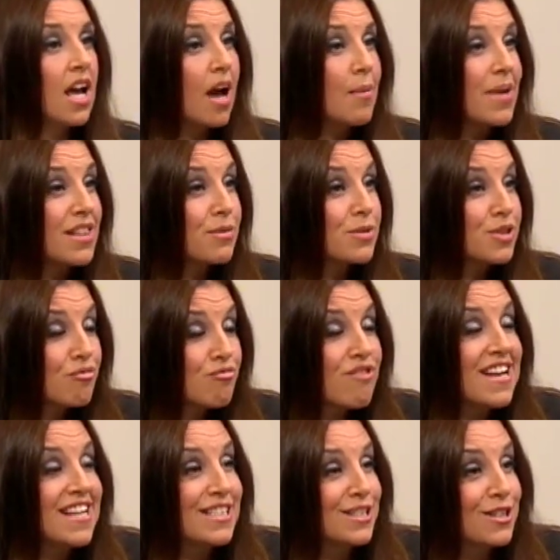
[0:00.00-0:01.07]
I mean, there was a
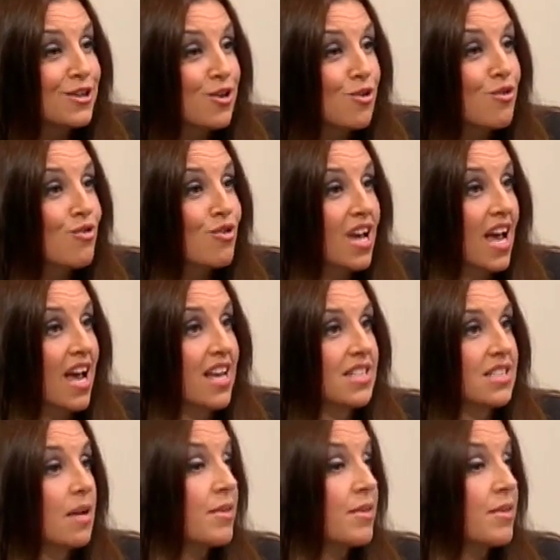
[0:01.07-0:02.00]
recent court case.